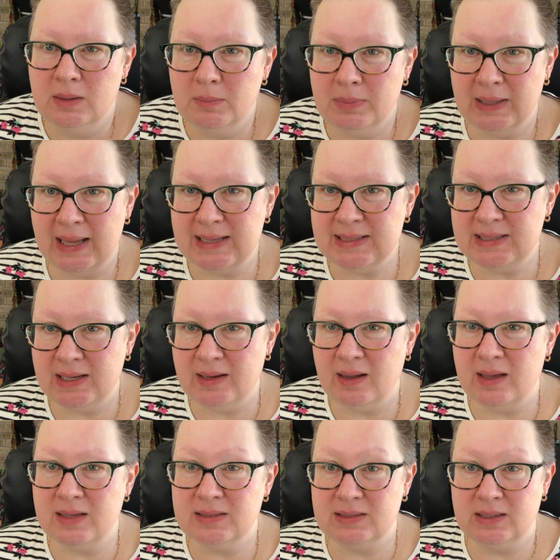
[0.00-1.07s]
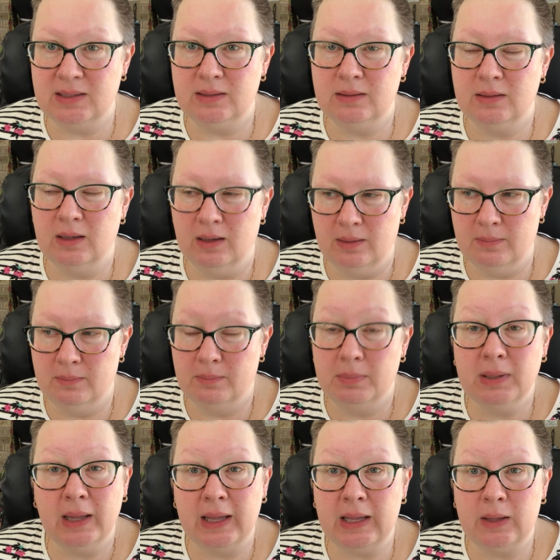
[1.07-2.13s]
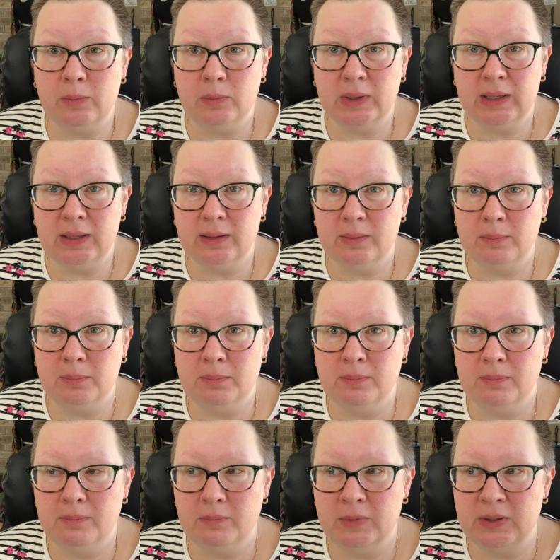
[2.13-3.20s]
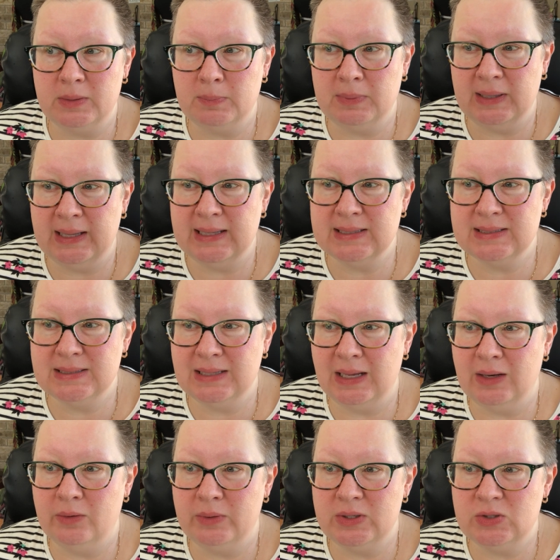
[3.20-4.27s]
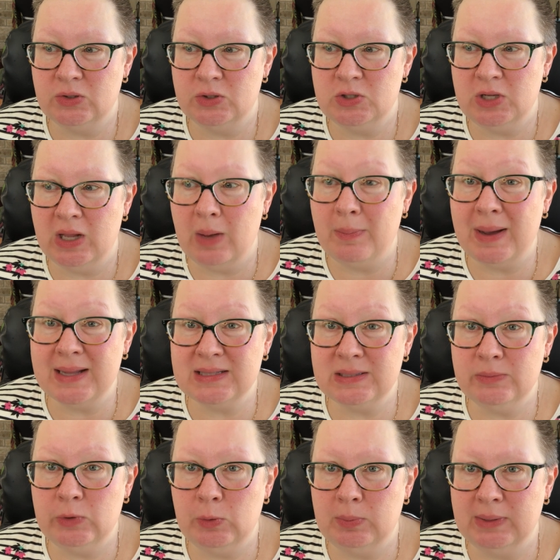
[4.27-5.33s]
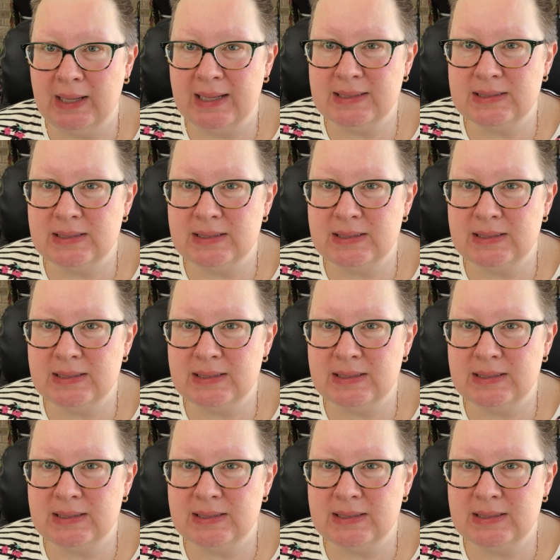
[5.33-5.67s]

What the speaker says: planting as in playing with plants and researching. I bought some new plants